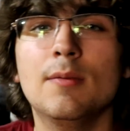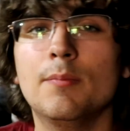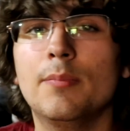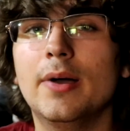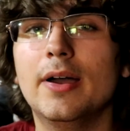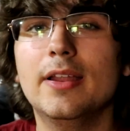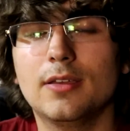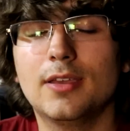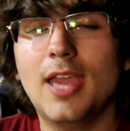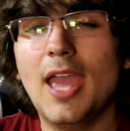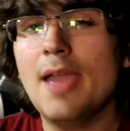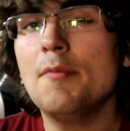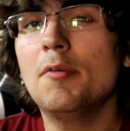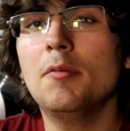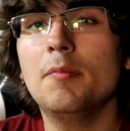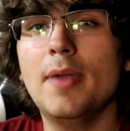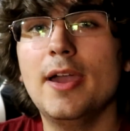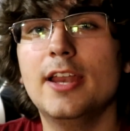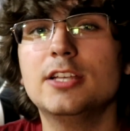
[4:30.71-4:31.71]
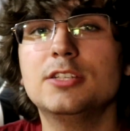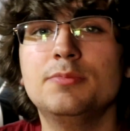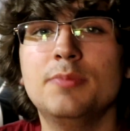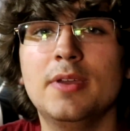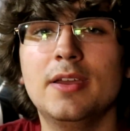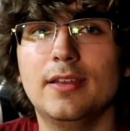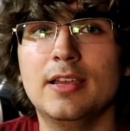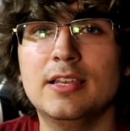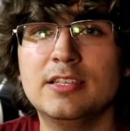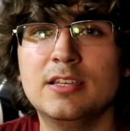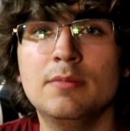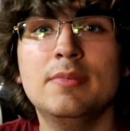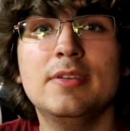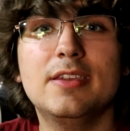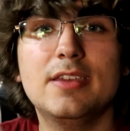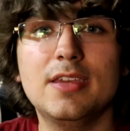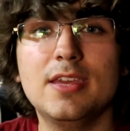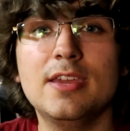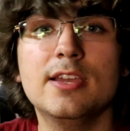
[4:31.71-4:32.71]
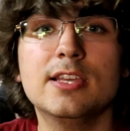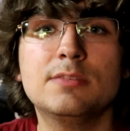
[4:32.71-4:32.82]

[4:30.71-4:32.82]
but cable management is going to be key,